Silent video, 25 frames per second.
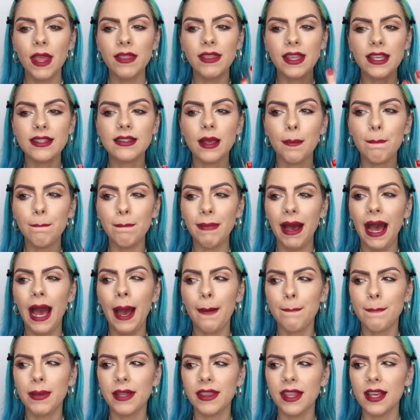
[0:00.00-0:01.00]
These are
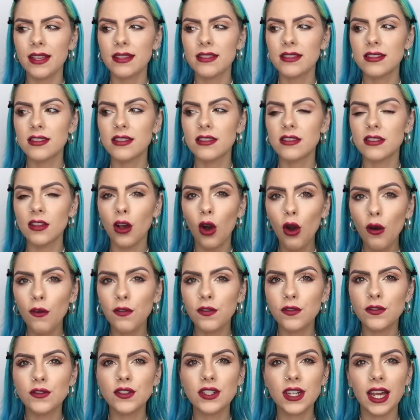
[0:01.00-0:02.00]
matte, but they're
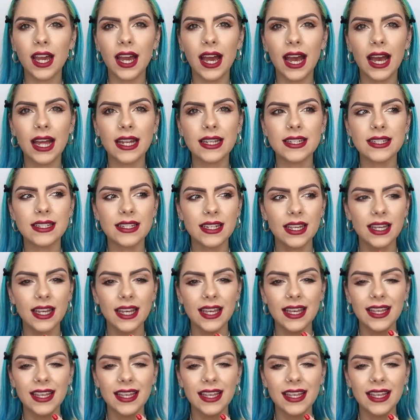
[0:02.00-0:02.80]
soft and